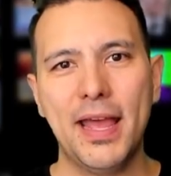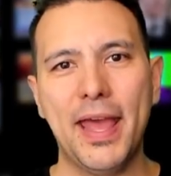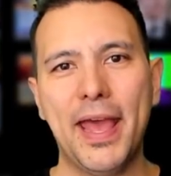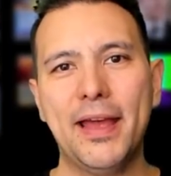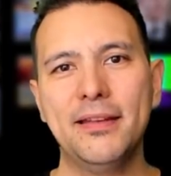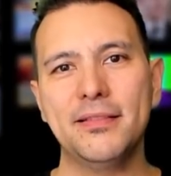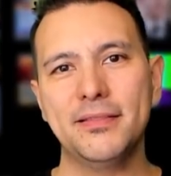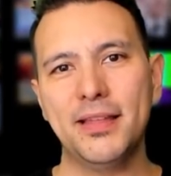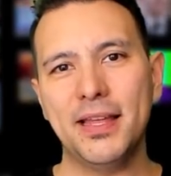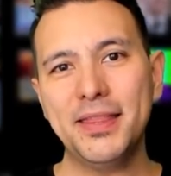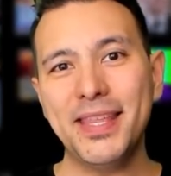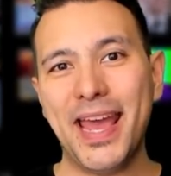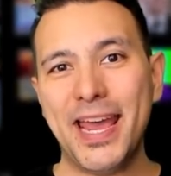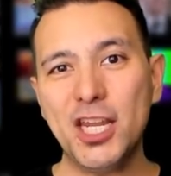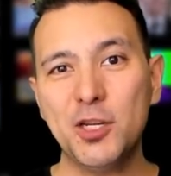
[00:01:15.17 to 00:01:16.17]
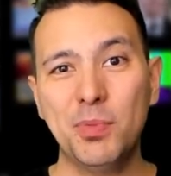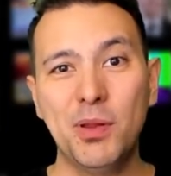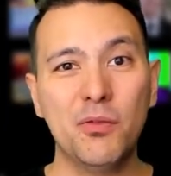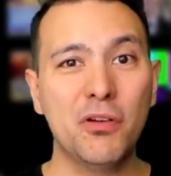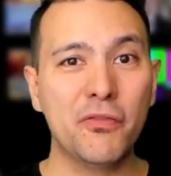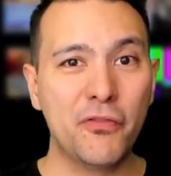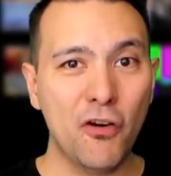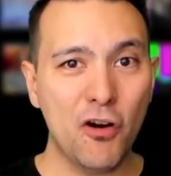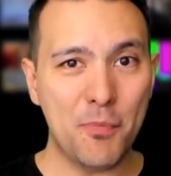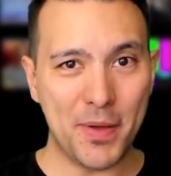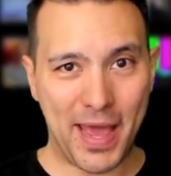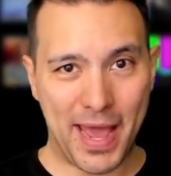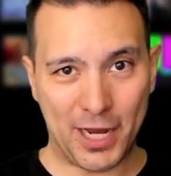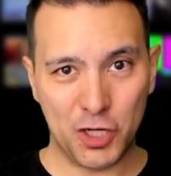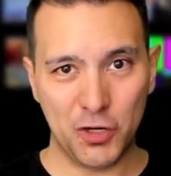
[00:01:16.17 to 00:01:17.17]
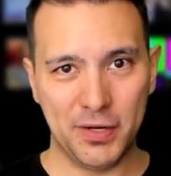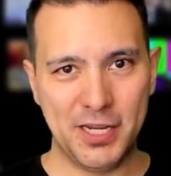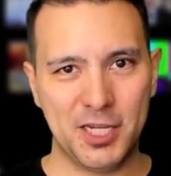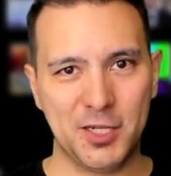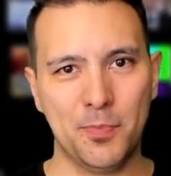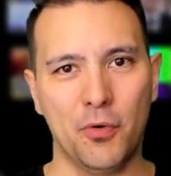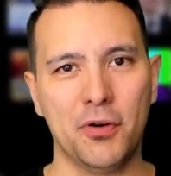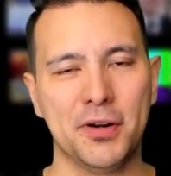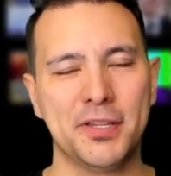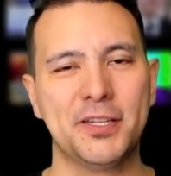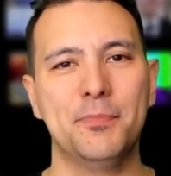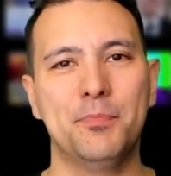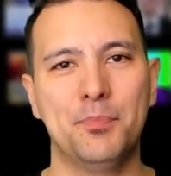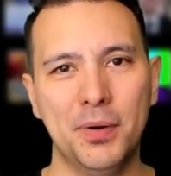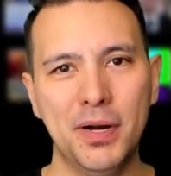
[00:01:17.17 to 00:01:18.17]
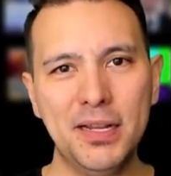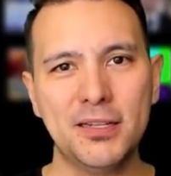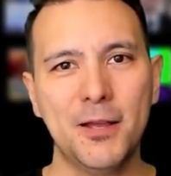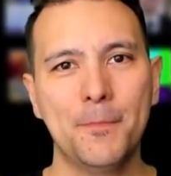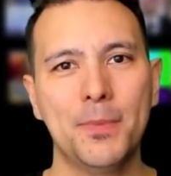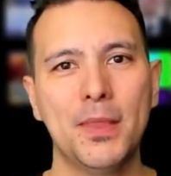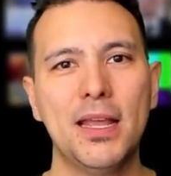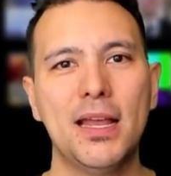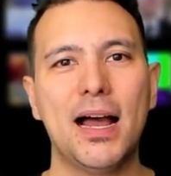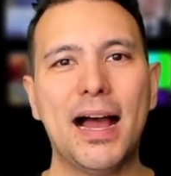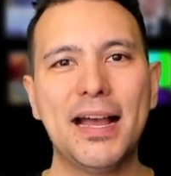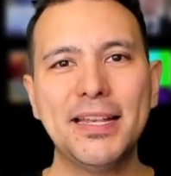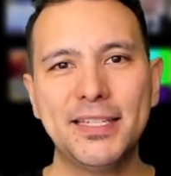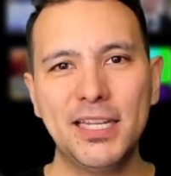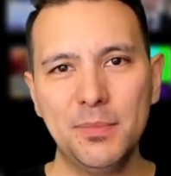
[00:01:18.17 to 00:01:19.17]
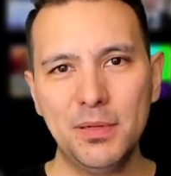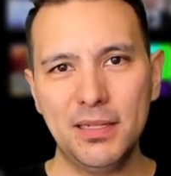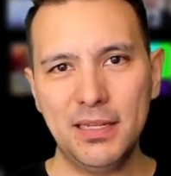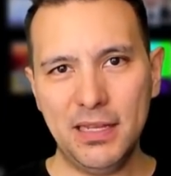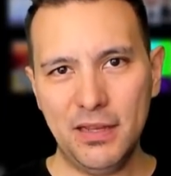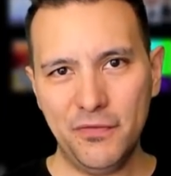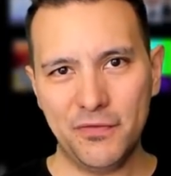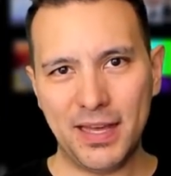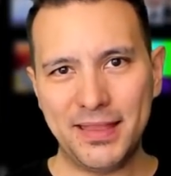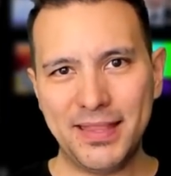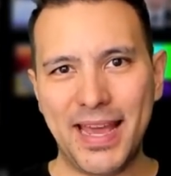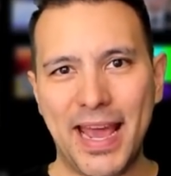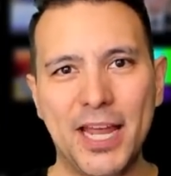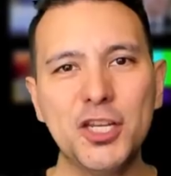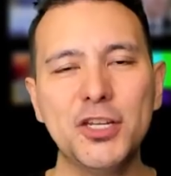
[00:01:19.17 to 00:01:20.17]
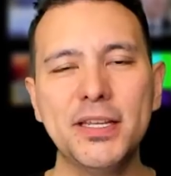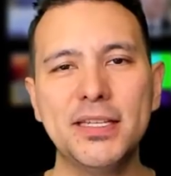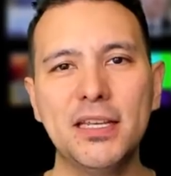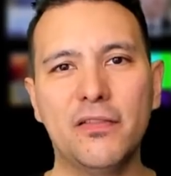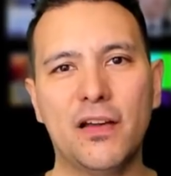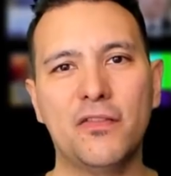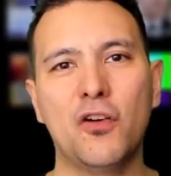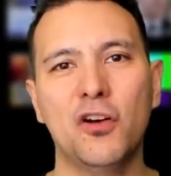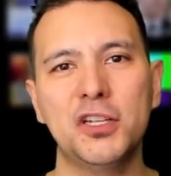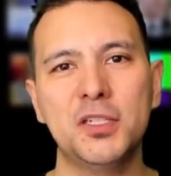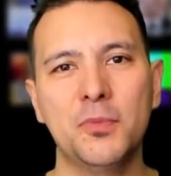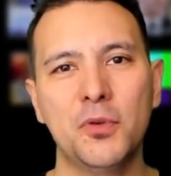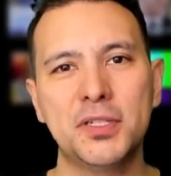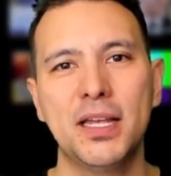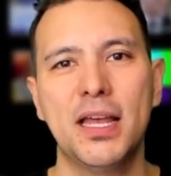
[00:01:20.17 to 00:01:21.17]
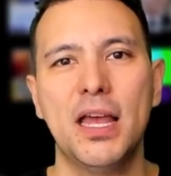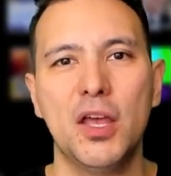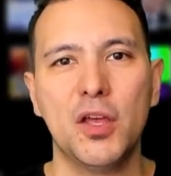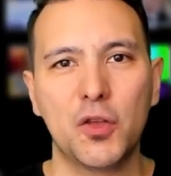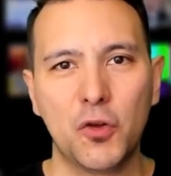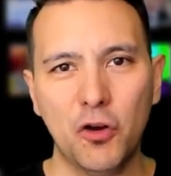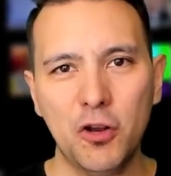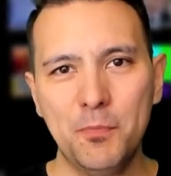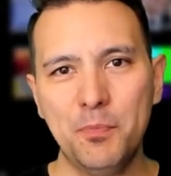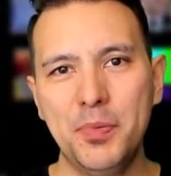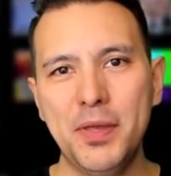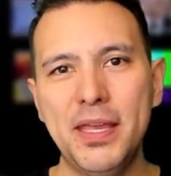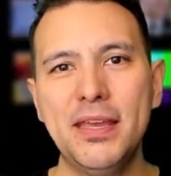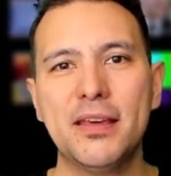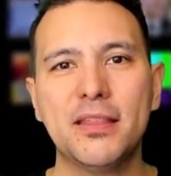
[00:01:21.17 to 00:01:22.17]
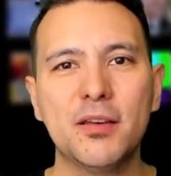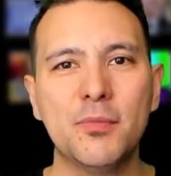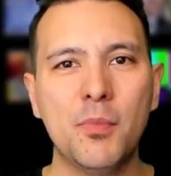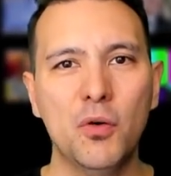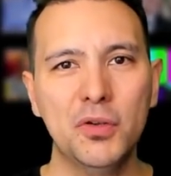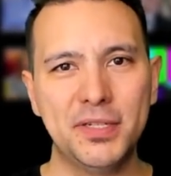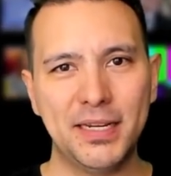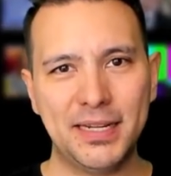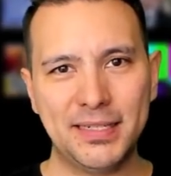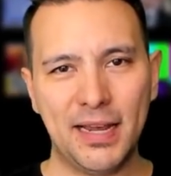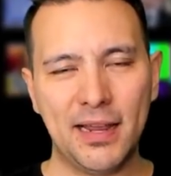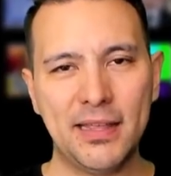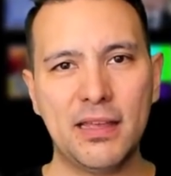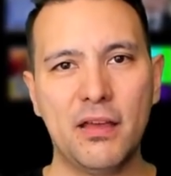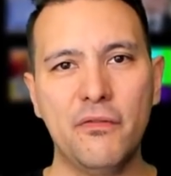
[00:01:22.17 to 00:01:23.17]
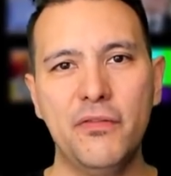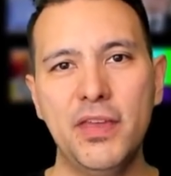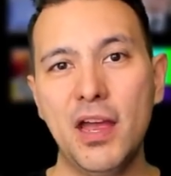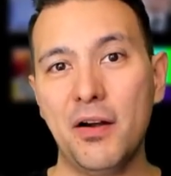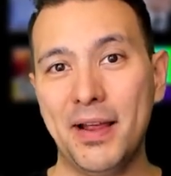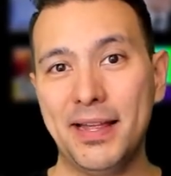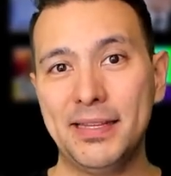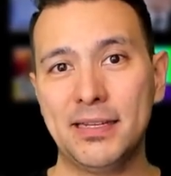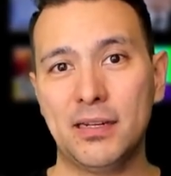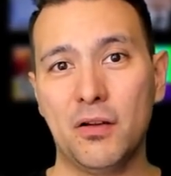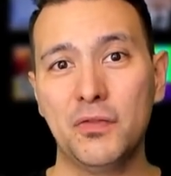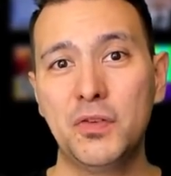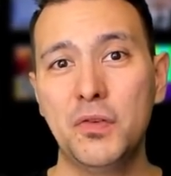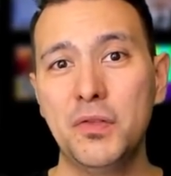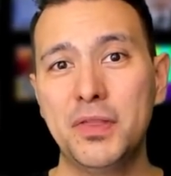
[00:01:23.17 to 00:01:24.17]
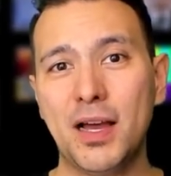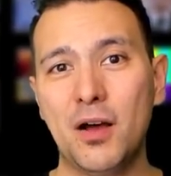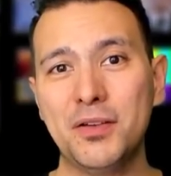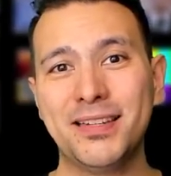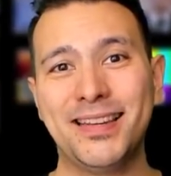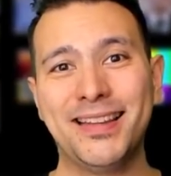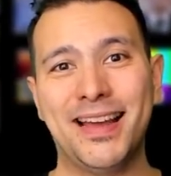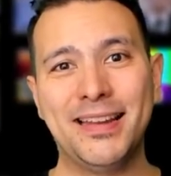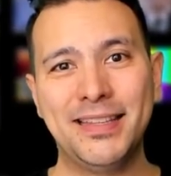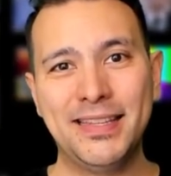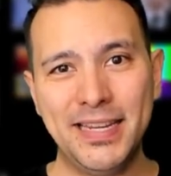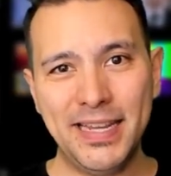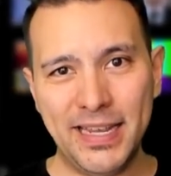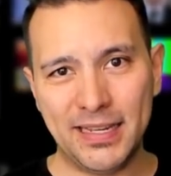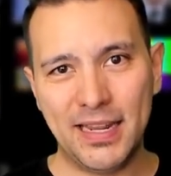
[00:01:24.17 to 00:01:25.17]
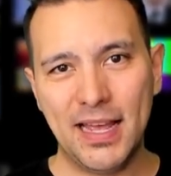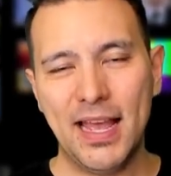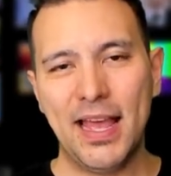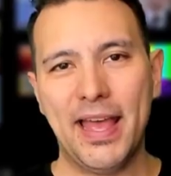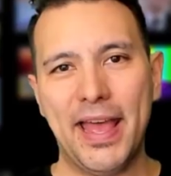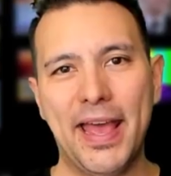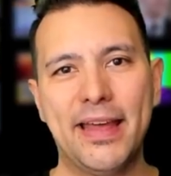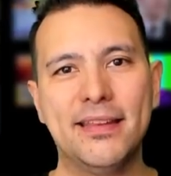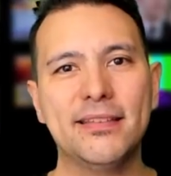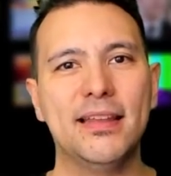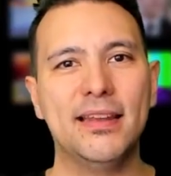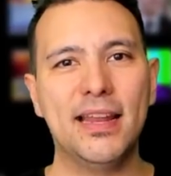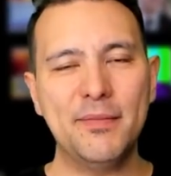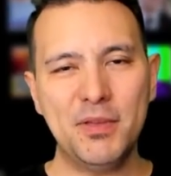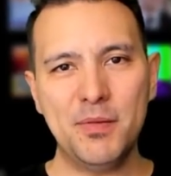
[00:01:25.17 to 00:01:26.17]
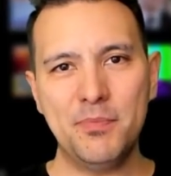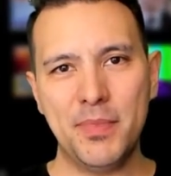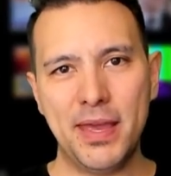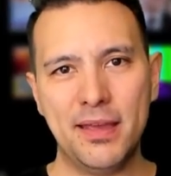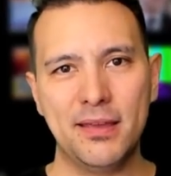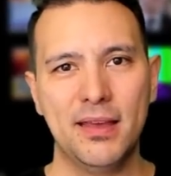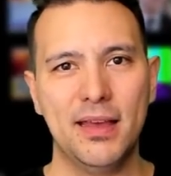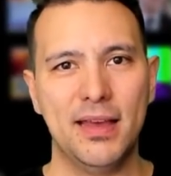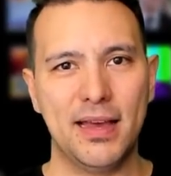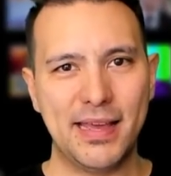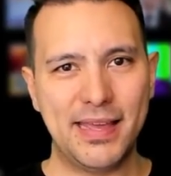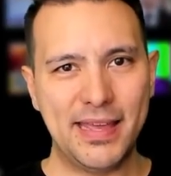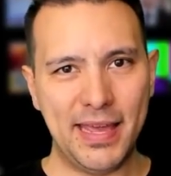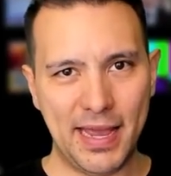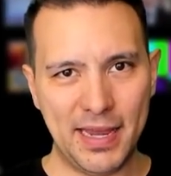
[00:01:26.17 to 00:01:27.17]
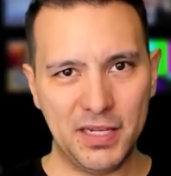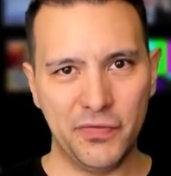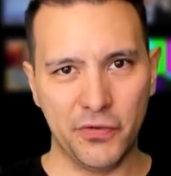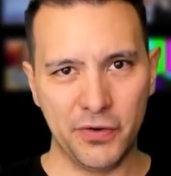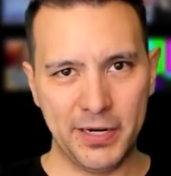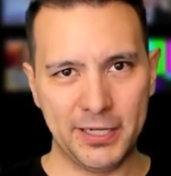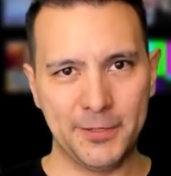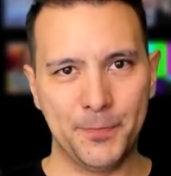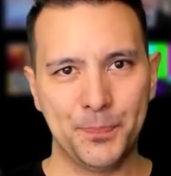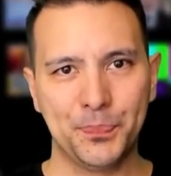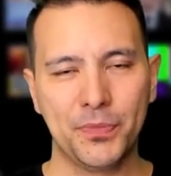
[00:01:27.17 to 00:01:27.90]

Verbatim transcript: and that the HP Reverb actually sports, but I still believe that the HTC Vive Cosmos could be the most exciting VR headset of 2019 and let me make a case for it.